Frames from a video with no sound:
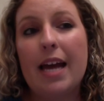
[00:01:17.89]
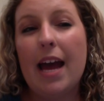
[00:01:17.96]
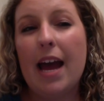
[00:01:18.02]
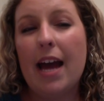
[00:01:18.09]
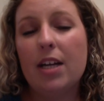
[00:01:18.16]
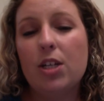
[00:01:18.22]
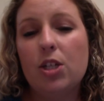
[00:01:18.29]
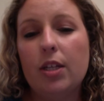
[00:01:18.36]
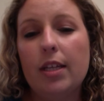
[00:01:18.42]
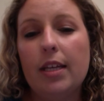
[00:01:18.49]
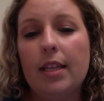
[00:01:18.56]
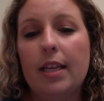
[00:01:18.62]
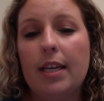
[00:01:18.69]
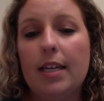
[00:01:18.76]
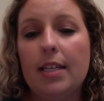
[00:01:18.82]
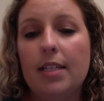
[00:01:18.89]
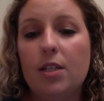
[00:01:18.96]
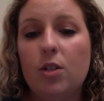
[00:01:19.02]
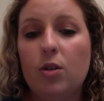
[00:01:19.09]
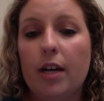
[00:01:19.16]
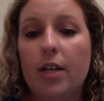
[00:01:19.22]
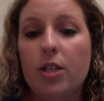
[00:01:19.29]
actually the ED
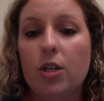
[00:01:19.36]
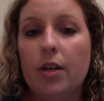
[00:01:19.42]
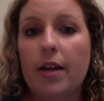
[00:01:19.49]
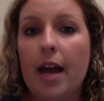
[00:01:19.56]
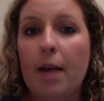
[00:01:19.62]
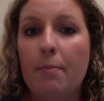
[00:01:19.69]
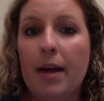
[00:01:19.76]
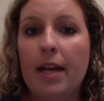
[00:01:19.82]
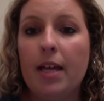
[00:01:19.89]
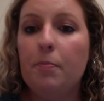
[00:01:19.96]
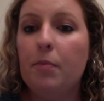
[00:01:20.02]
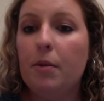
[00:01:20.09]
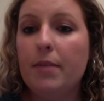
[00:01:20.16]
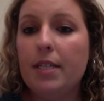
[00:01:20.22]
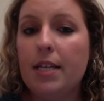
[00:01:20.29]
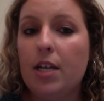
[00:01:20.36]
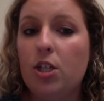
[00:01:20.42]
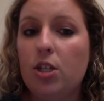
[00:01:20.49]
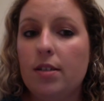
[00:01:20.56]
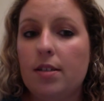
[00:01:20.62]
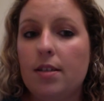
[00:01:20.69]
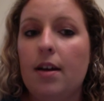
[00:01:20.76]
director at my
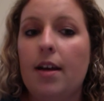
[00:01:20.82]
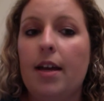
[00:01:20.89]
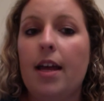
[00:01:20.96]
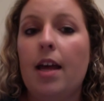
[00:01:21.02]
implementation site,